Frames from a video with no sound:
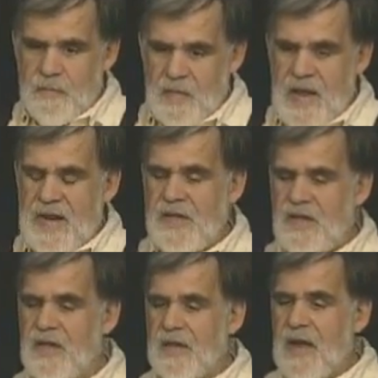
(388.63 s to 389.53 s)
had it
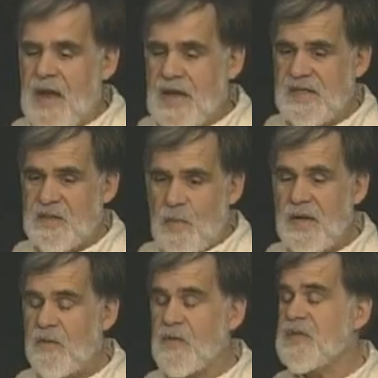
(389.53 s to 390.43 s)
done, and just
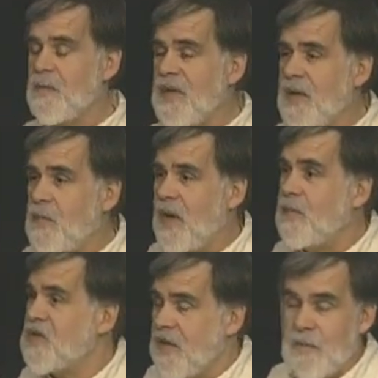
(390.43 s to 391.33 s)
waited for somebody to
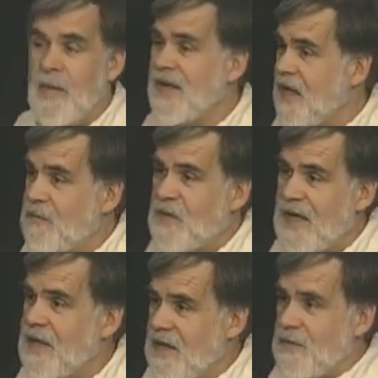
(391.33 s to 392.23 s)
publish it, you might never
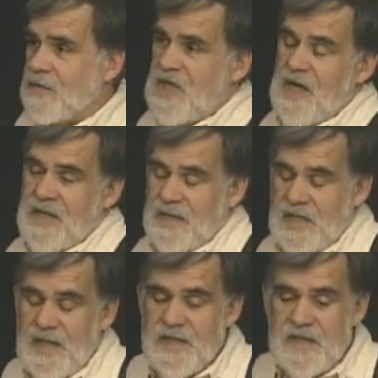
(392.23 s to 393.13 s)
get another
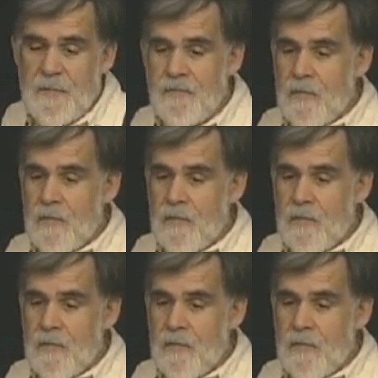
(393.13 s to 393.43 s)
chance.